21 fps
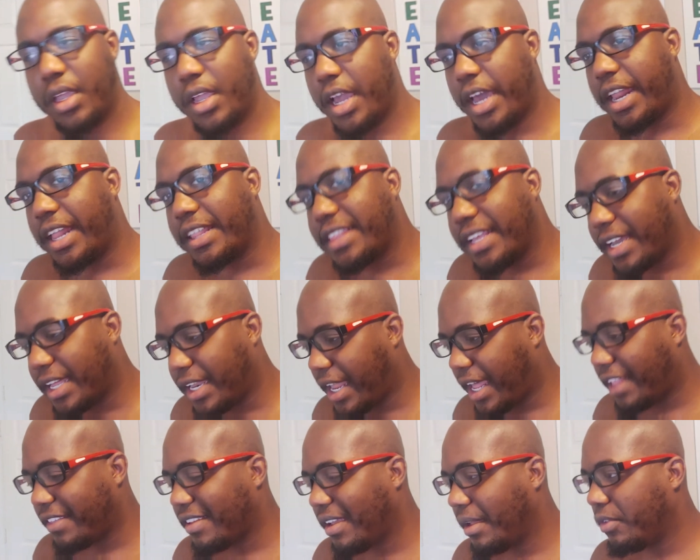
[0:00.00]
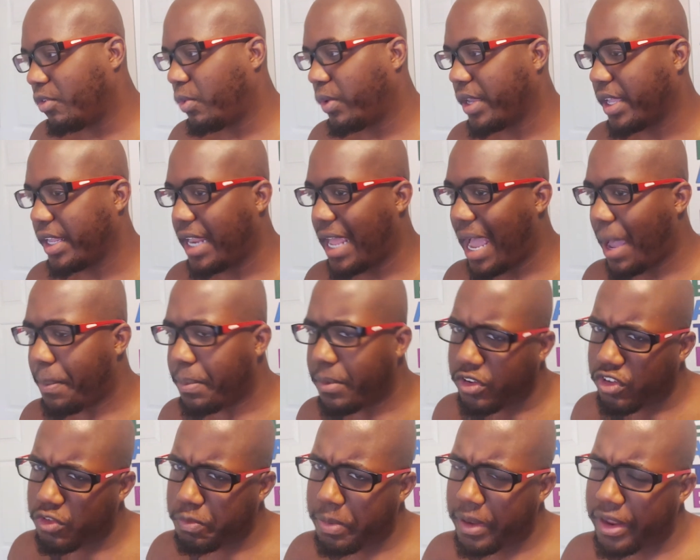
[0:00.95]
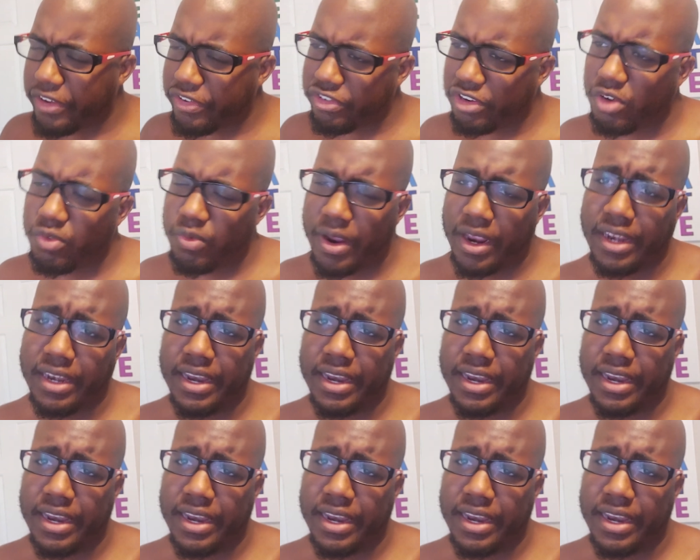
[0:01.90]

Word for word: And I think a lot of times what can happen, especially right